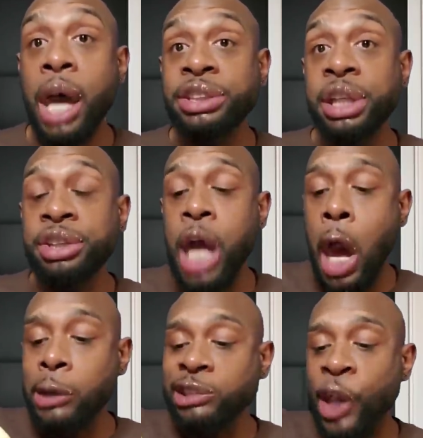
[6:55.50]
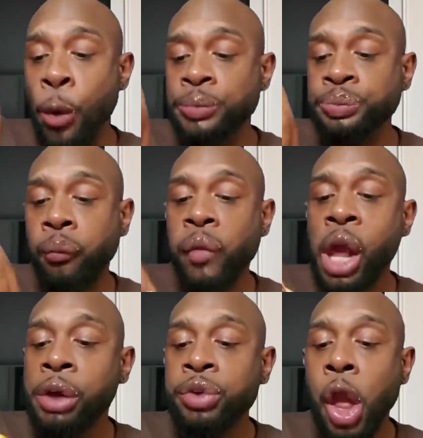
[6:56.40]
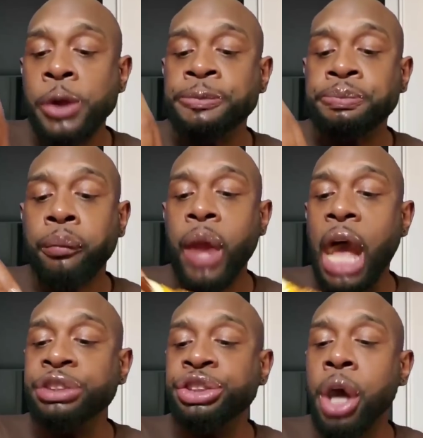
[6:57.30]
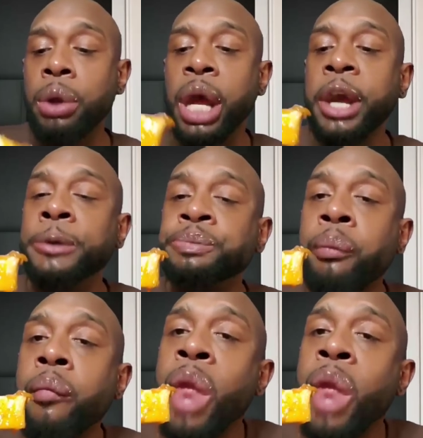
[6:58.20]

until it's gone. you all I